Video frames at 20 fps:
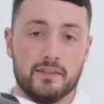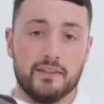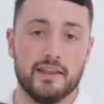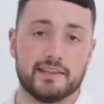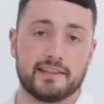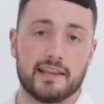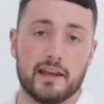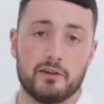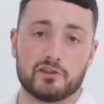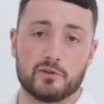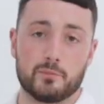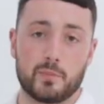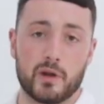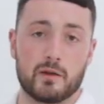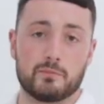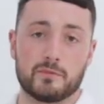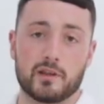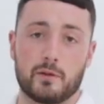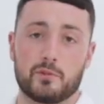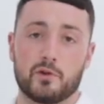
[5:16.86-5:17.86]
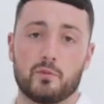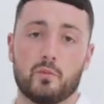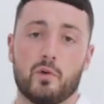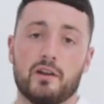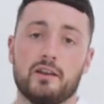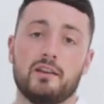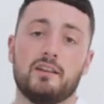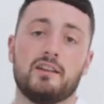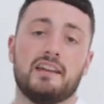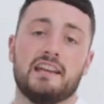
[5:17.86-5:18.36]
This here is a BMW
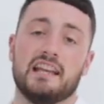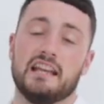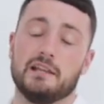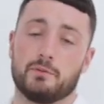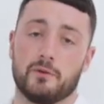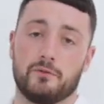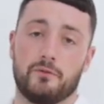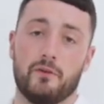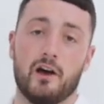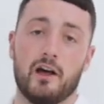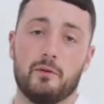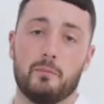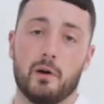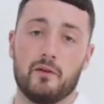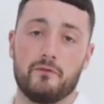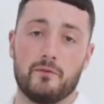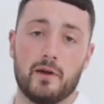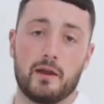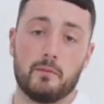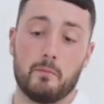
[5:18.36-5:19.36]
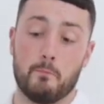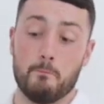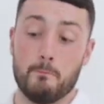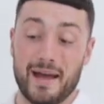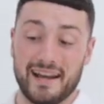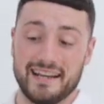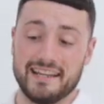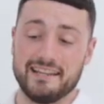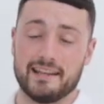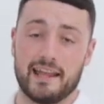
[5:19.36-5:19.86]
one. It's preferred by
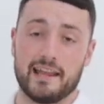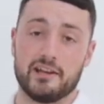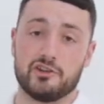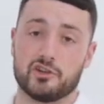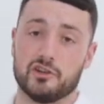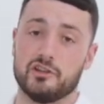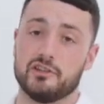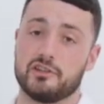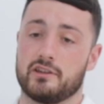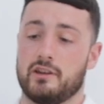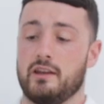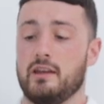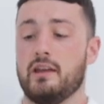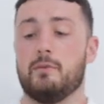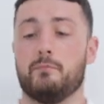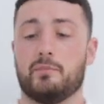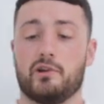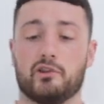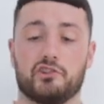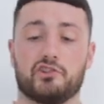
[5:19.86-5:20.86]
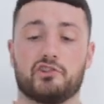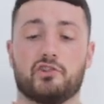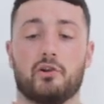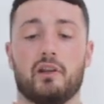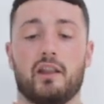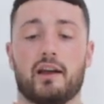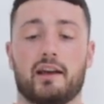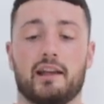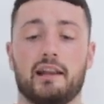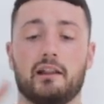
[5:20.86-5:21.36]
many nations because it's got
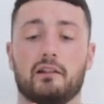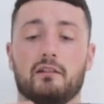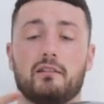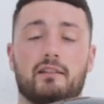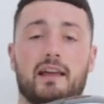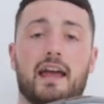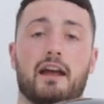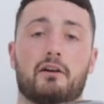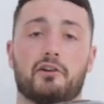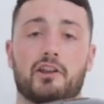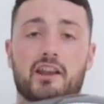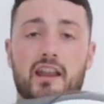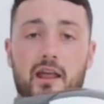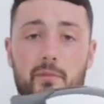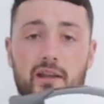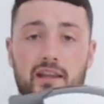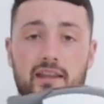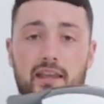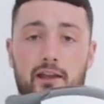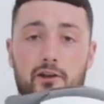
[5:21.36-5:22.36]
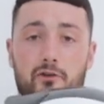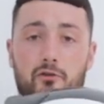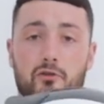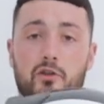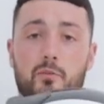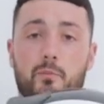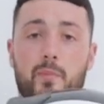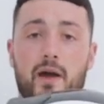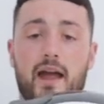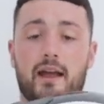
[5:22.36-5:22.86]
like a little aerodynamic kicker on
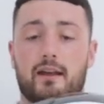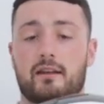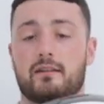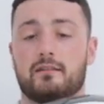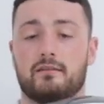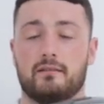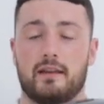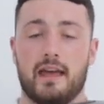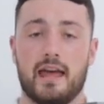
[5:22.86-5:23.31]
the back,